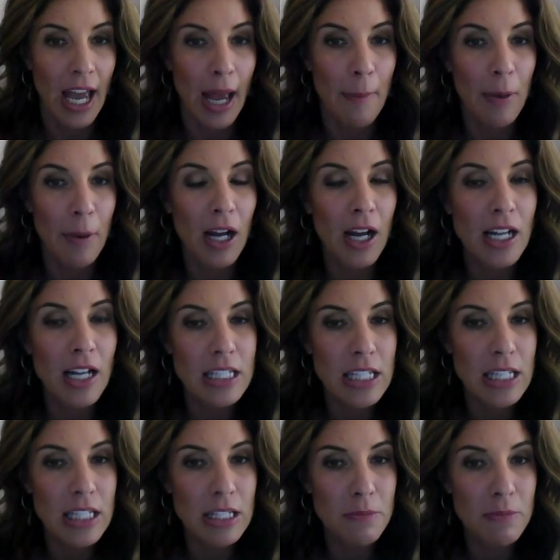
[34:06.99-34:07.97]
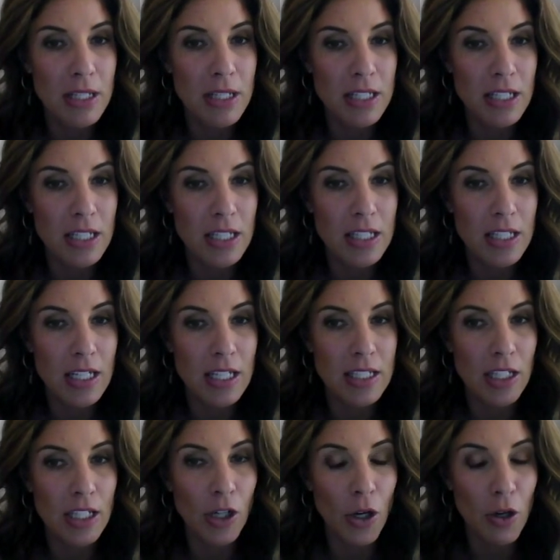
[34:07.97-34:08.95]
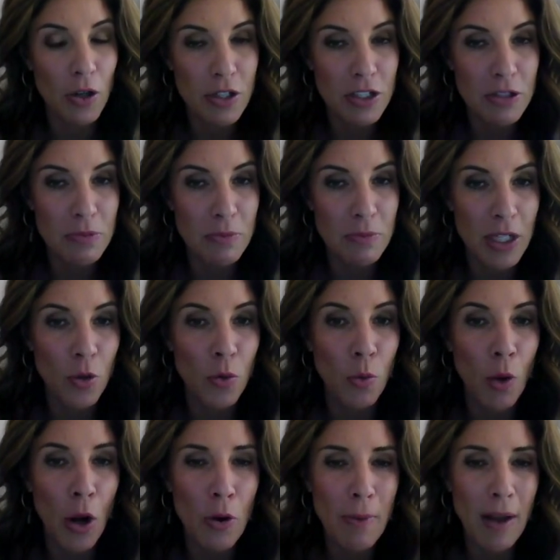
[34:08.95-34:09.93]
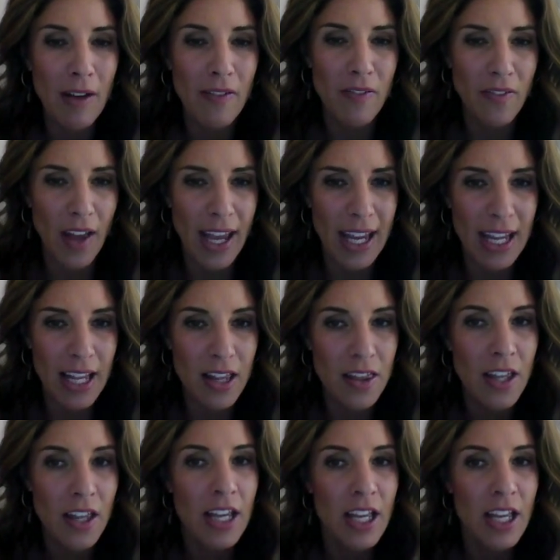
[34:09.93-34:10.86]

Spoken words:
And because of this business, it has encouraged me to grow my faith